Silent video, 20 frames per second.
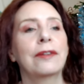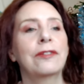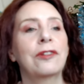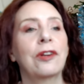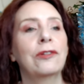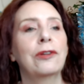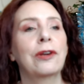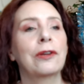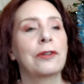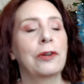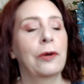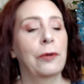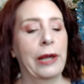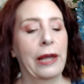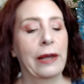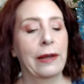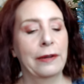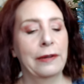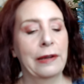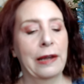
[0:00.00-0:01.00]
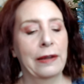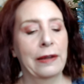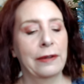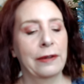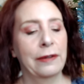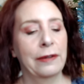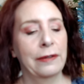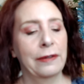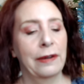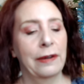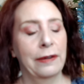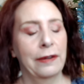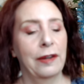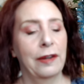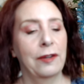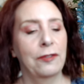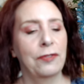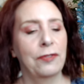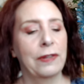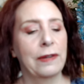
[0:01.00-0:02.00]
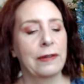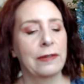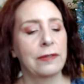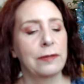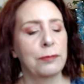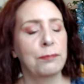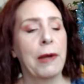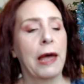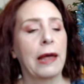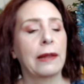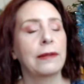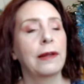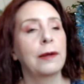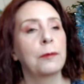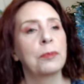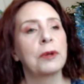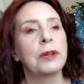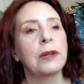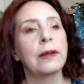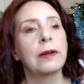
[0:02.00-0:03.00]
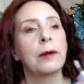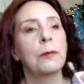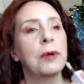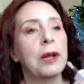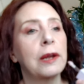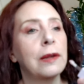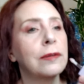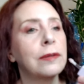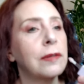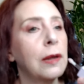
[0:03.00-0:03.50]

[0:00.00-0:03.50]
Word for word: to go ahead and give this matte lip a little bit of